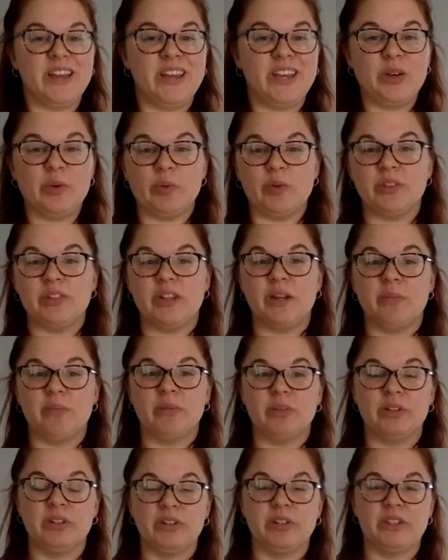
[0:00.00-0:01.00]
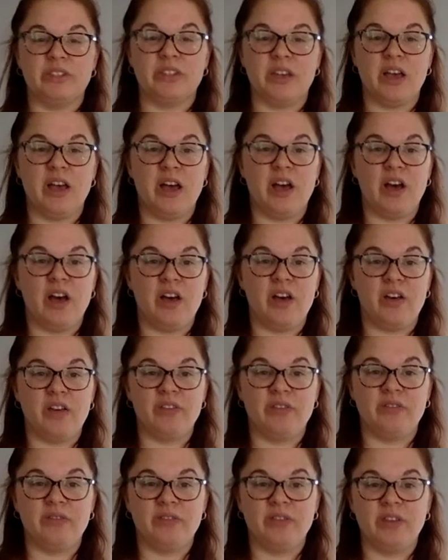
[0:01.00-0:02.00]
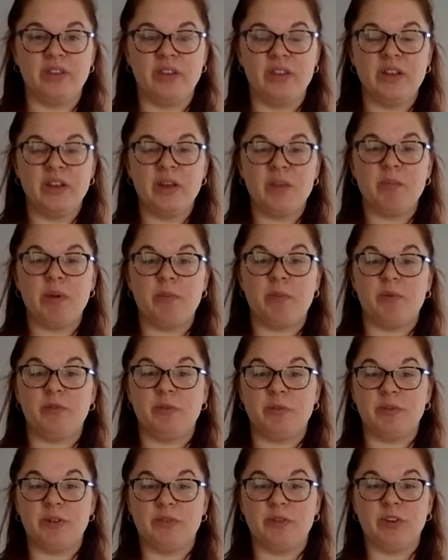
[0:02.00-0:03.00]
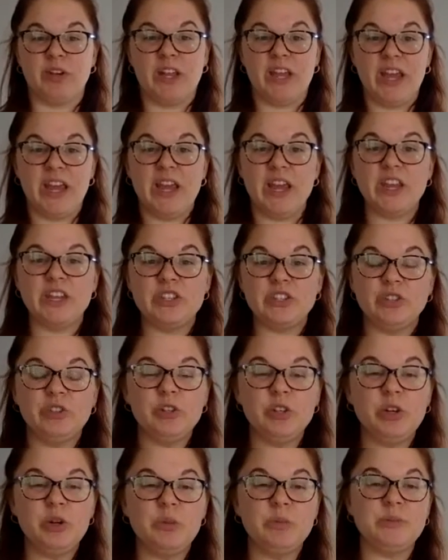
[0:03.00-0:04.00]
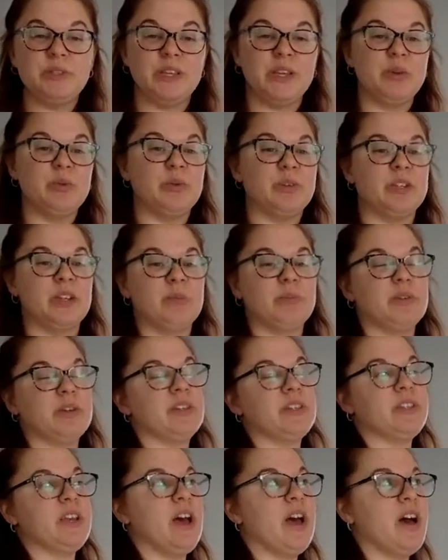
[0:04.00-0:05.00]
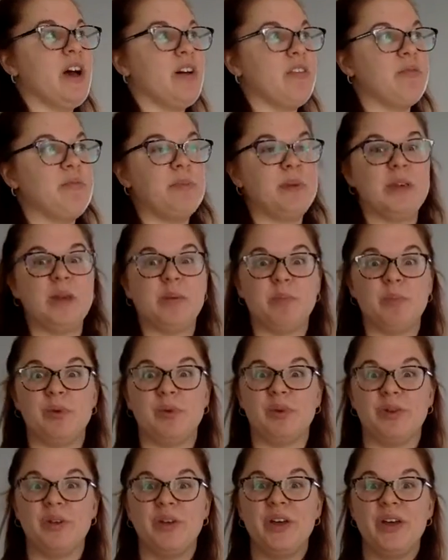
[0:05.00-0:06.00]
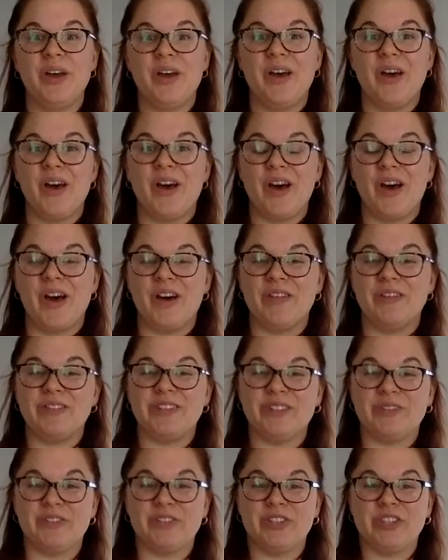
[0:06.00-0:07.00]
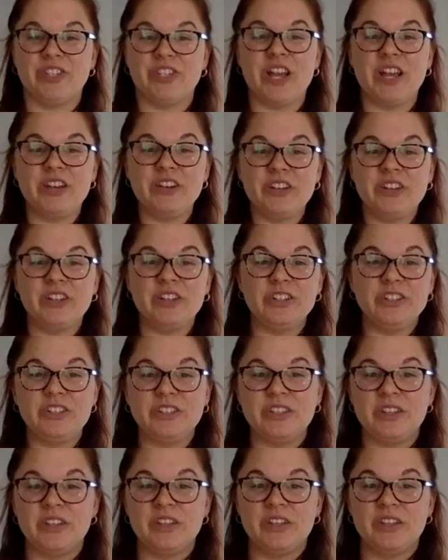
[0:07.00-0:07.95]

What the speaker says: equal numbers of people from different age groups, equal numbers of people of different genders.